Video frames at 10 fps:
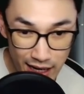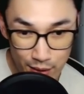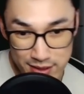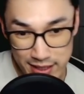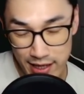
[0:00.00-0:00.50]
I
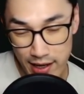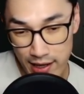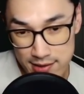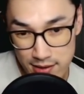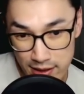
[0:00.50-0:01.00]
would say
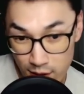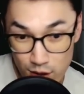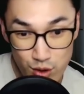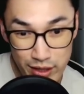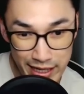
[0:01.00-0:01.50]
it's
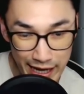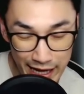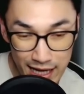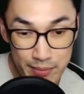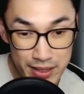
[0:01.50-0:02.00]
also an
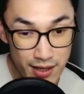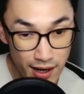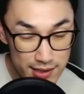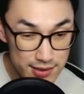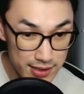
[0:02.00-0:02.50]
A
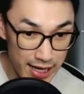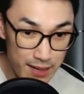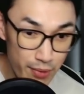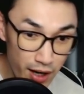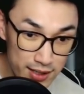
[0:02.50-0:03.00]
because the
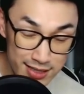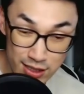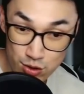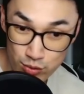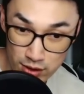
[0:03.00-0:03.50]
hitbox is
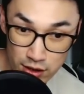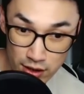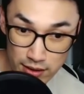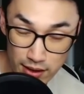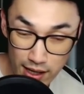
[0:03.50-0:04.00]
actually really
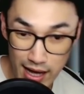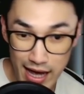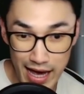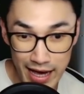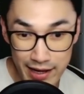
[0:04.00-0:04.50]
good
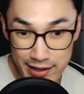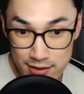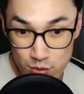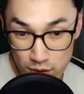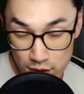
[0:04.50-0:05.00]
and it
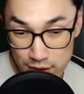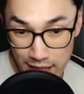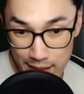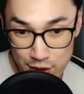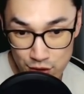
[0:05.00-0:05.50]
does really good
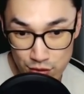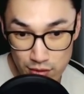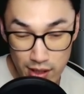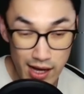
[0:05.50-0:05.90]
damage too.